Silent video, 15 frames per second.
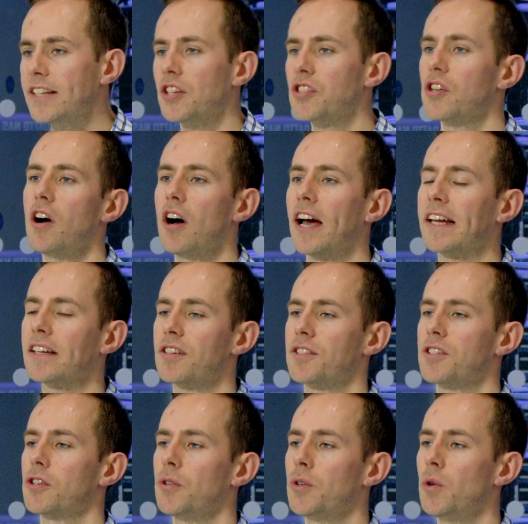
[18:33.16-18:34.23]
designed
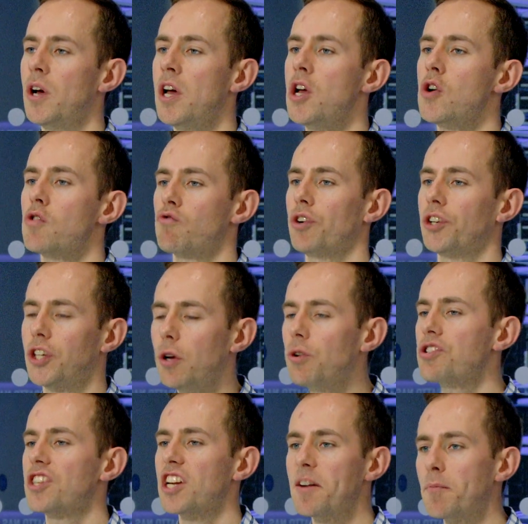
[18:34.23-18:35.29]
to
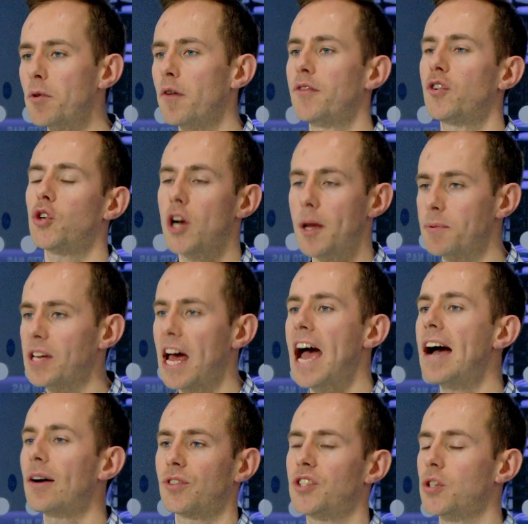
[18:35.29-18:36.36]
reduce the number of trips
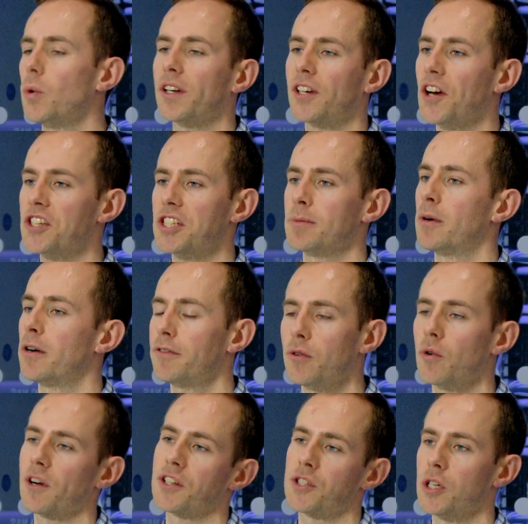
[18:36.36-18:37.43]
out to a customer
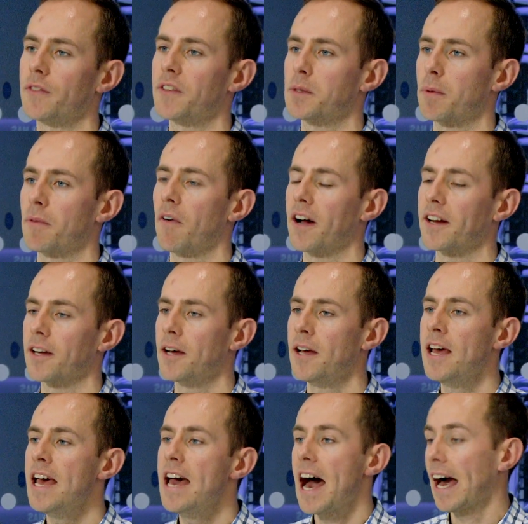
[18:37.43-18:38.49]
for a service provider.
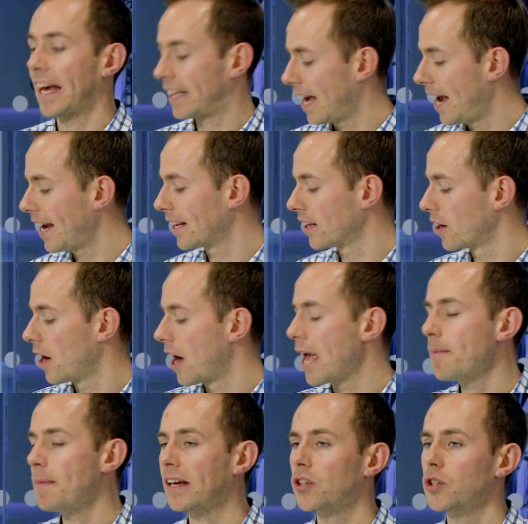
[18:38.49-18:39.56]
Again,
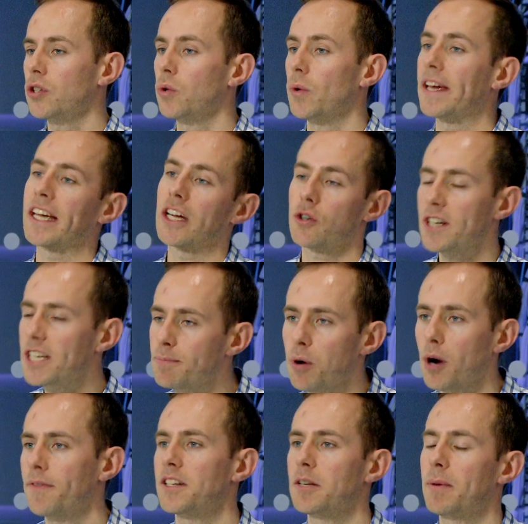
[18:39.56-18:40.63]
aiming to increase
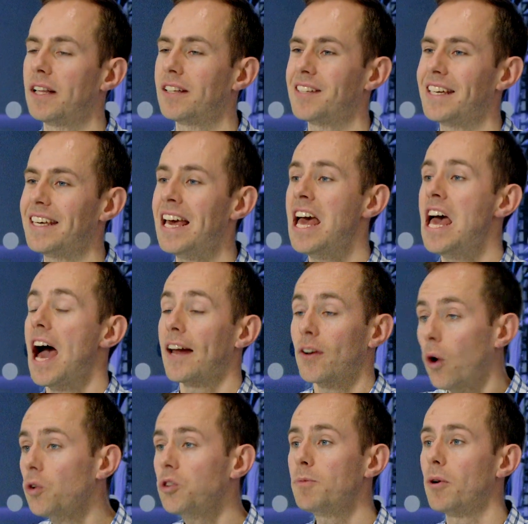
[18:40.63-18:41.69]
profitability
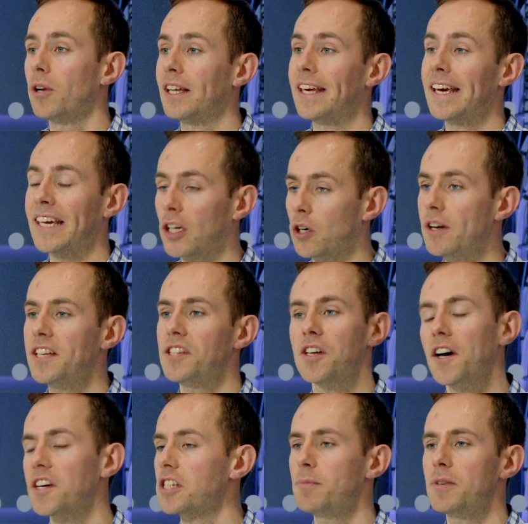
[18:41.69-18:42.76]
and ultimately increase
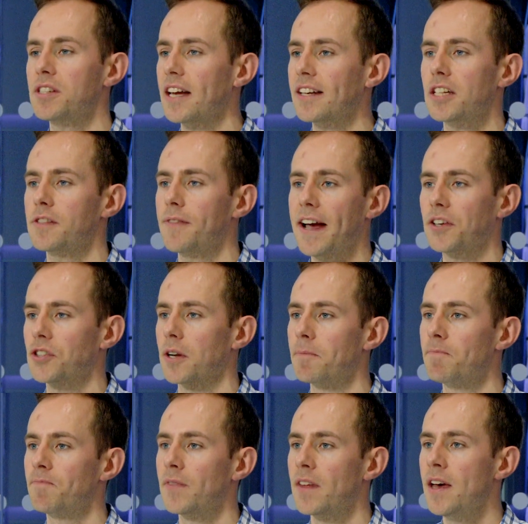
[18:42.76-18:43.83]
customer satisfaction.
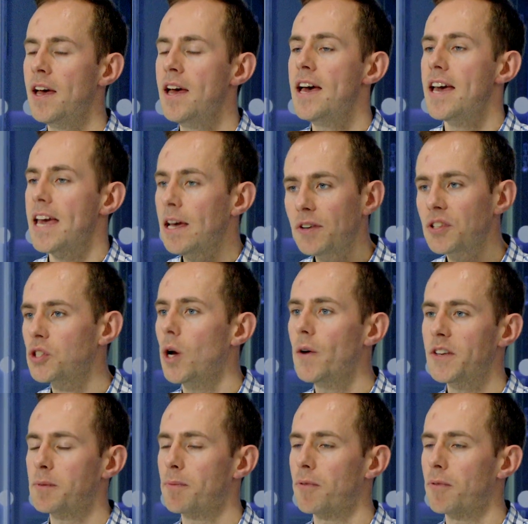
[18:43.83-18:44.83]
If a service